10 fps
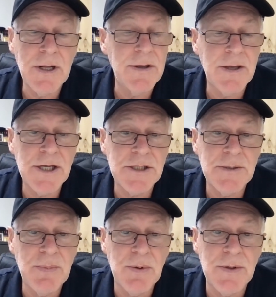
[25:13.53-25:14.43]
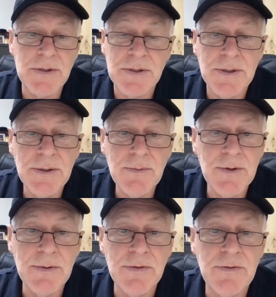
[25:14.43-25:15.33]
Cases in points,
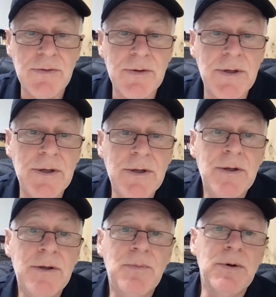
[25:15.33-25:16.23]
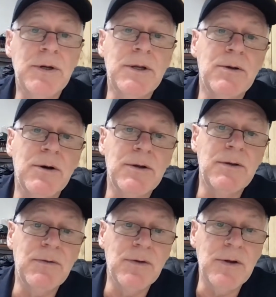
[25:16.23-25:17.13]
whether it's the
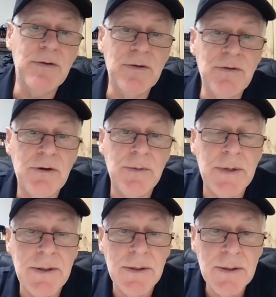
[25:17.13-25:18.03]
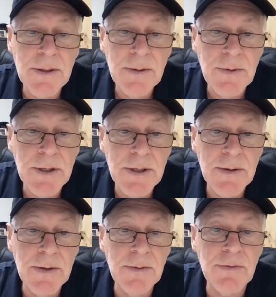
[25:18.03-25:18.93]
pre-1930s in Germany,
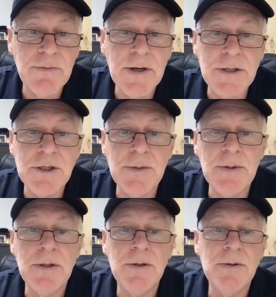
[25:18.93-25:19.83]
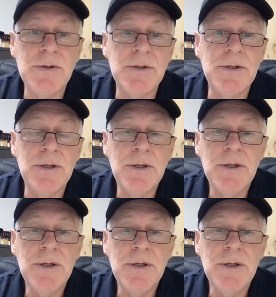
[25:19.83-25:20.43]
where it was far cheaper to use the